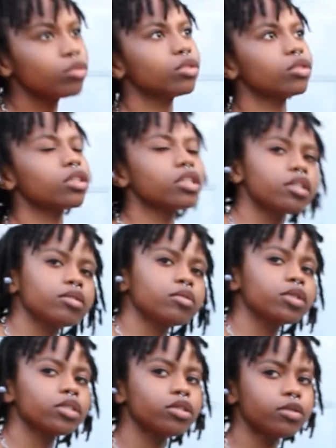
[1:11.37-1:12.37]
start,
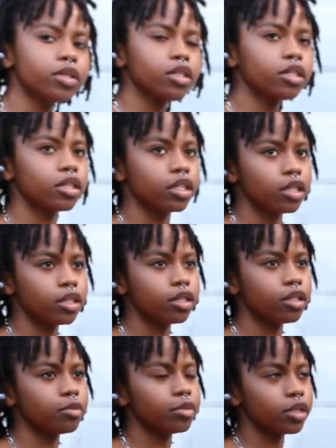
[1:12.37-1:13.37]
we're doing good.
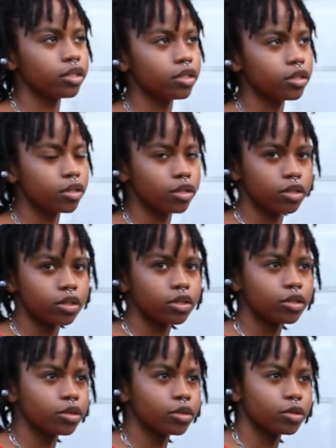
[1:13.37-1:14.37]
The business is
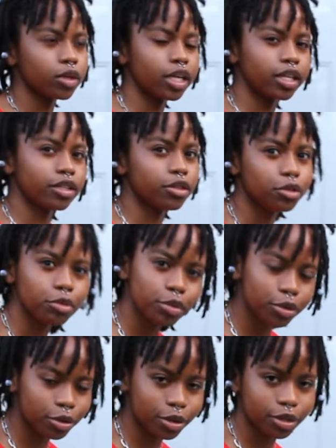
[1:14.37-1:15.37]
still a
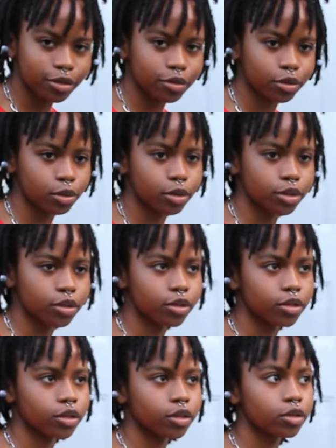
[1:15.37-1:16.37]
newborn of sorts,
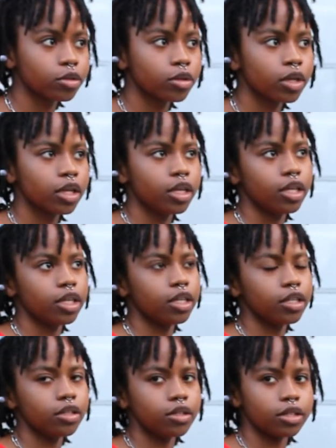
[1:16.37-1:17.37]
so
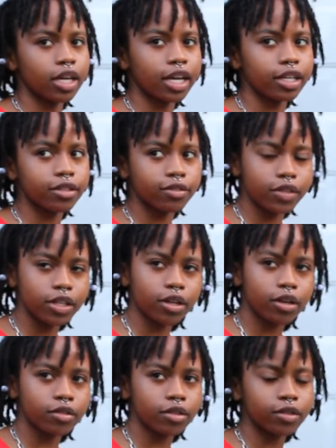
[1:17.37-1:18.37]
it's got its feet
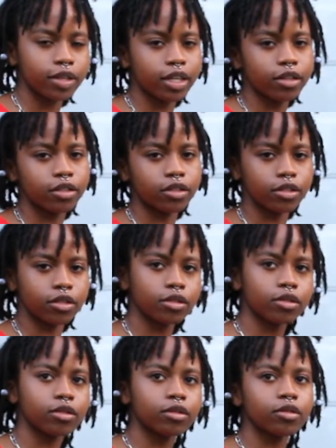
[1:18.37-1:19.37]
off the ground. It's
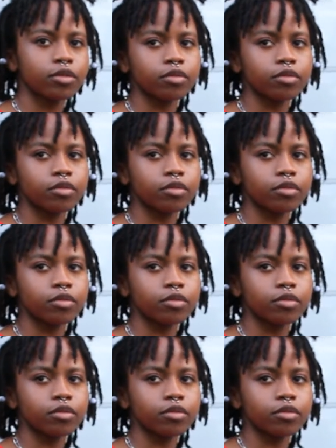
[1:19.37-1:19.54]
still